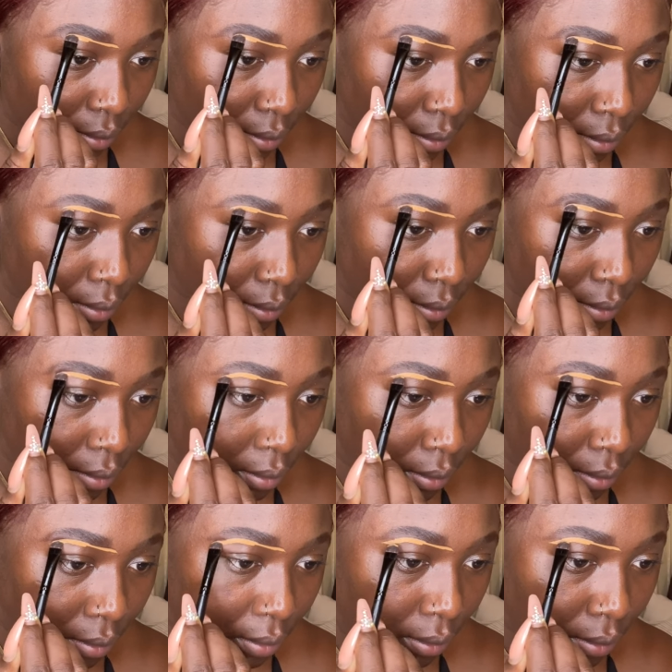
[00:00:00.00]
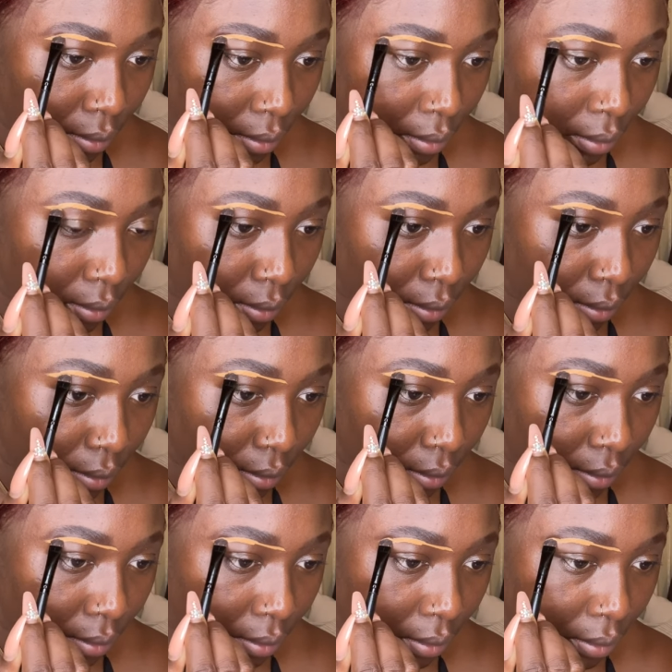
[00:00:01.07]
and I am using that
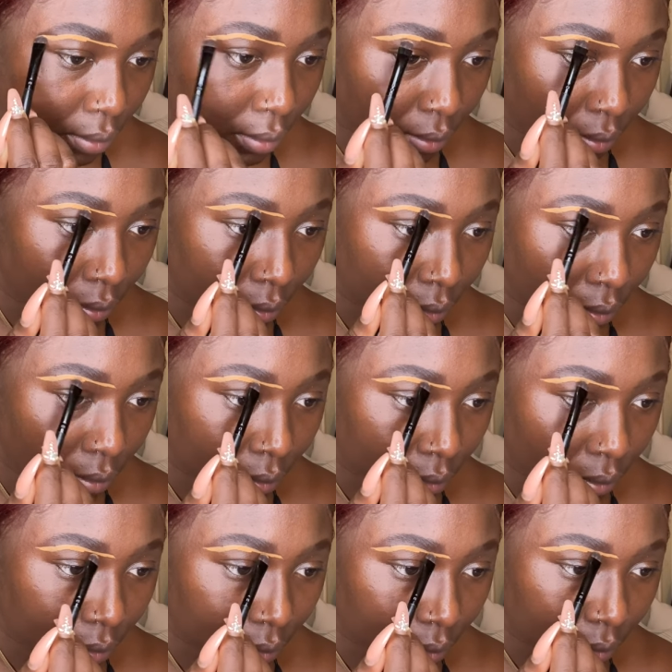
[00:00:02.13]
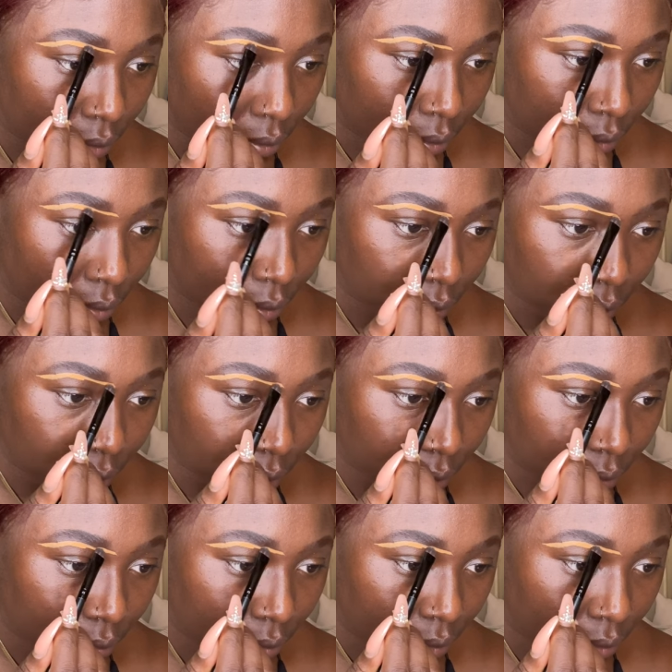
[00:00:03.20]
to clean the bottom part
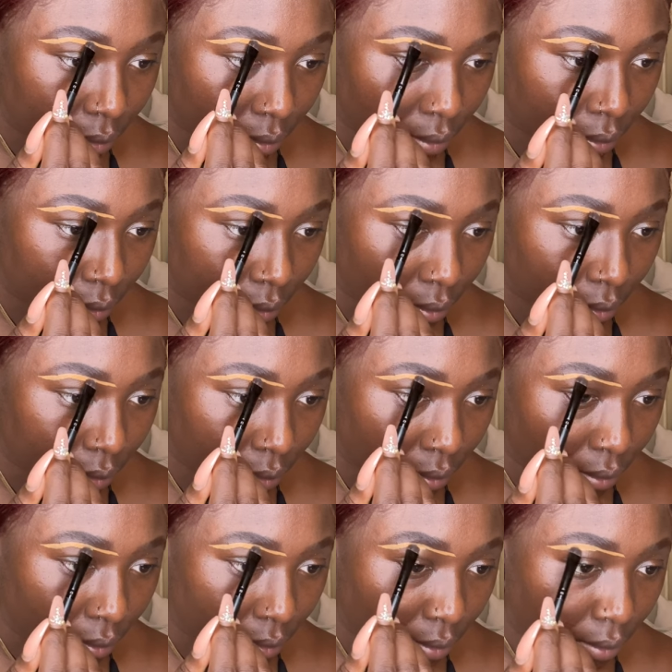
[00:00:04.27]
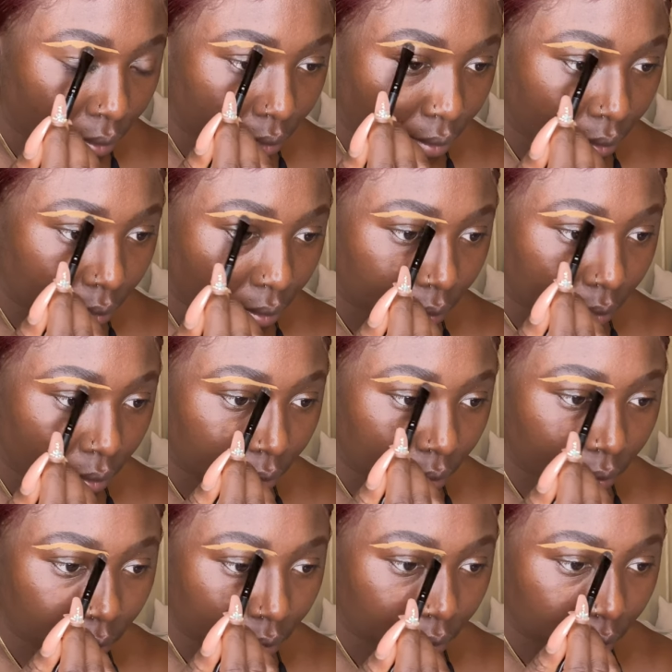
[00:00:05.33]
of my eyebrows
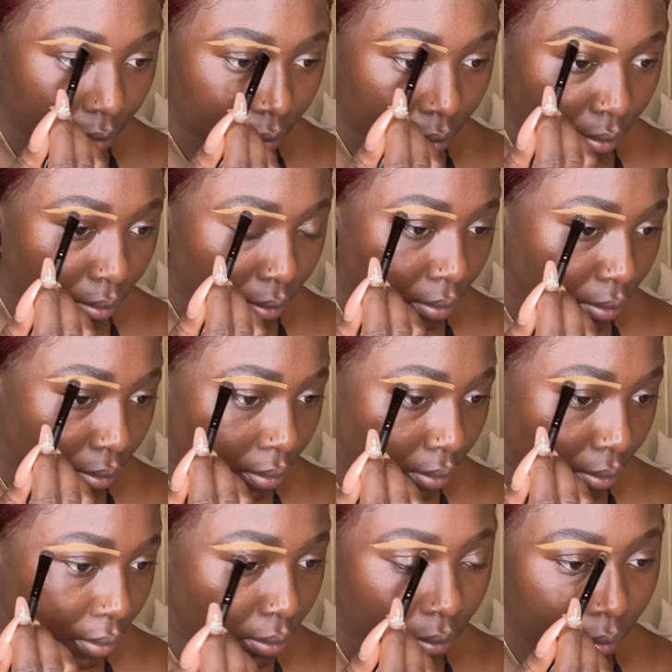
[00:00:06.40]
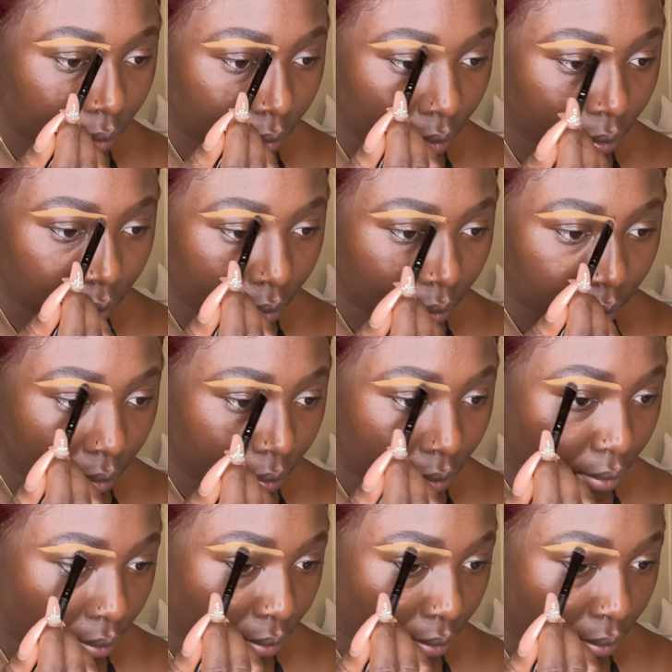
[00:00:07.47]
and then I will be using beautiful